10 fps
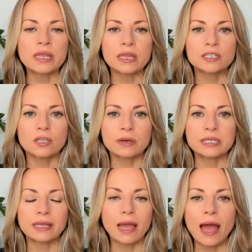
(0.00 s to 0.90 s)
that's just always,
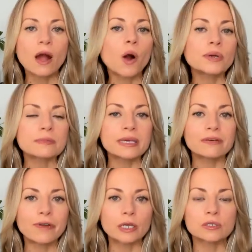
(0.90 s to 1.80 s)
like, I always make the
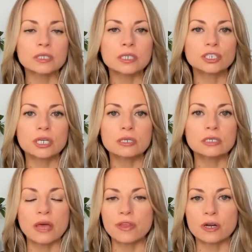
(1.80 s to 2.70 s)
final decisions.
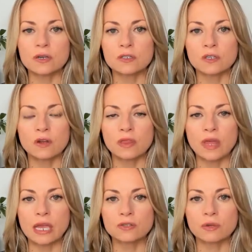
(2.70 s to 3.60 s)
And there's certain
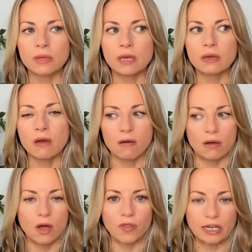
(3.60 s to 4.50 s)
things where I'm like,
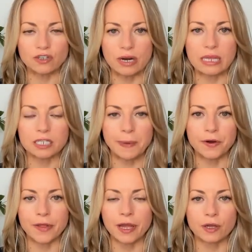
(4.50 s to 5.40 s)
oh, that's great. That's better
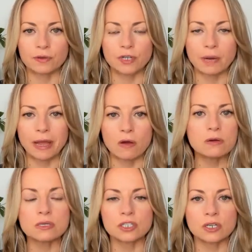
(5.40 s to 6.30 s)
than I could have done on my own.
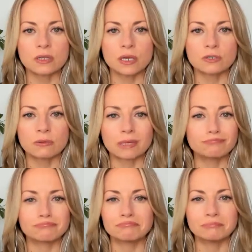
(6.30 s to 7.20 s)
And there's certain things where I'm like,
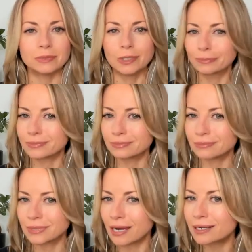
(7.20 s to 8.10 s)
nope,
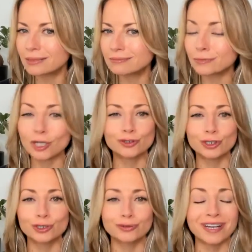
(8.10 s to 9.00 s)
not it, not
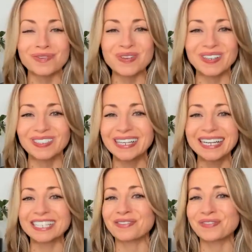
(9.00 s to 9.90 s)
true, not real,
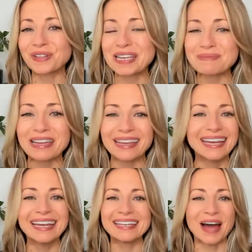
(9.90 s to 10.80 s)
doesn't feel like me,
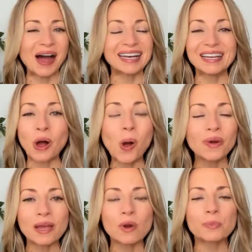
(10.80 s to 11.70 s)
not at all what
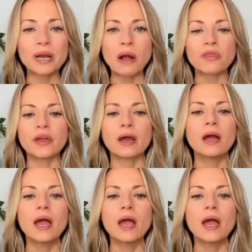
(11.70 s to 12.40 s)
I want to put out there.